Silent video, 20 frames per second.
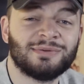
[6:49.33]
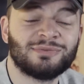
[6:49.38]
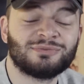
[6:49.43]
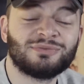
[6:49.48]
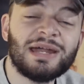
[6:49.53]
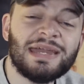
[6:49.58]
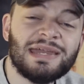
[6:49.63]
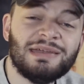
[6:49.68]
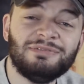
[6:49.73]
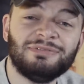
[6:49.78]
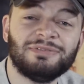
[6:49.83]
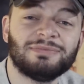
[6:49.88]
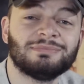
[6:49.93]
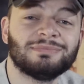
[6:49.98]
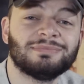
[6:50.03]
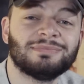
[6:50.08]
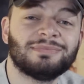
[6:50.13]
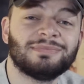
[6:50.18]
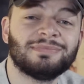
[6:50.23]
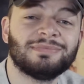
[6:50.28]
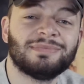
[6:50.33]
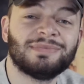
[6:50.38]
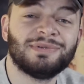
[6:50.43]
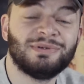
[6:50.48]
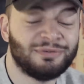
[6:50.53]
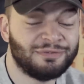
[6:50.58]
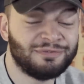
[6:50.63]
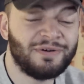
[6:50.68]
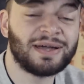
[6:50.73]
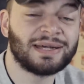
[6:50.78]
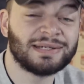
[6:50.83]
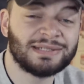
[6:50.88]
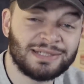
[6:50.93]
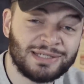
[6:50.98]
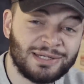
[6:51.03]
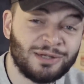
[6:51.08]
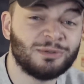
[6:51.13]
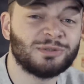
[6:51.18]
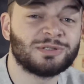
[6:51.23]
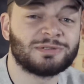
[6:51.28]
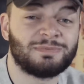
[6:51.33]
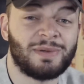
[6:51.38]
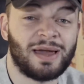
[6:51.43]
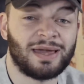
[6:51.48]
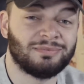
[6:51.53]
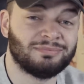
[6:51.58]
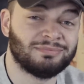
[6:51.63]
Reev, you're fucking huge, mate.